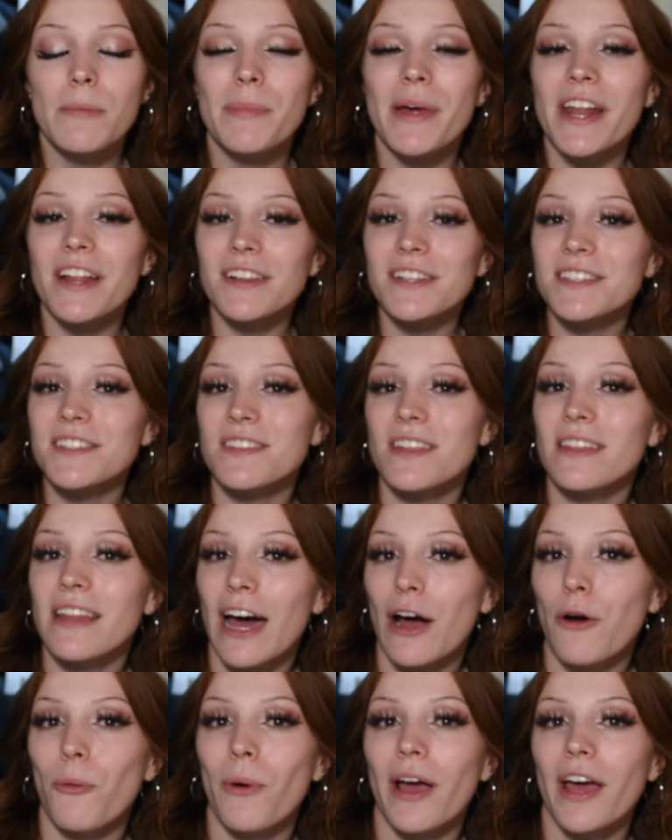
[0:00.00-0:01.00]
but at least in
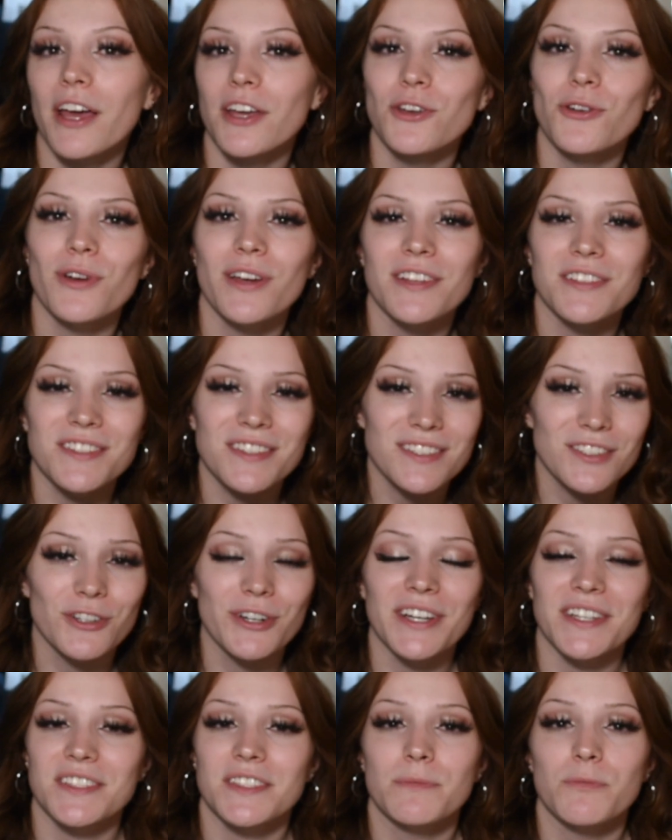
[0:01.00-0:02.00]
that way you can still
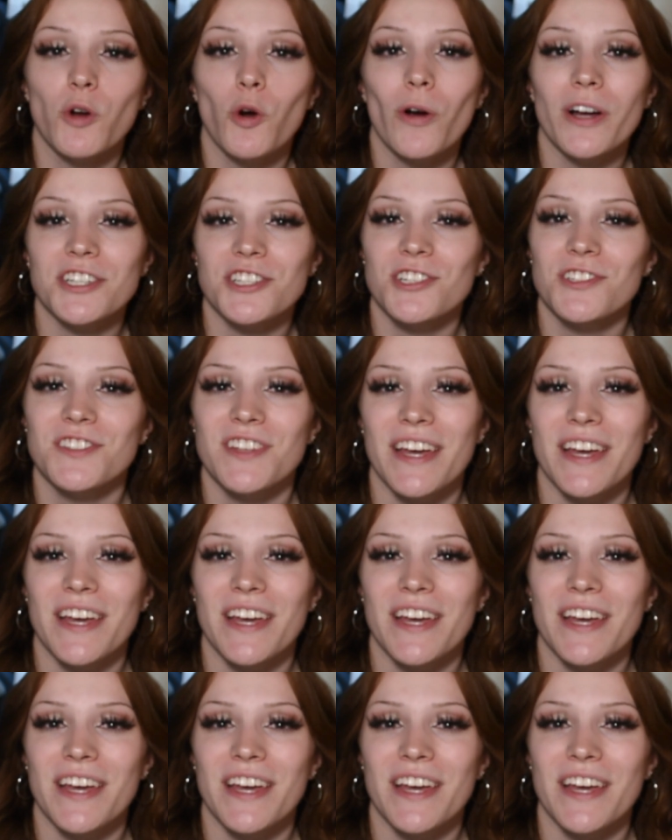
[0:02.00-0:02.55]
get some questions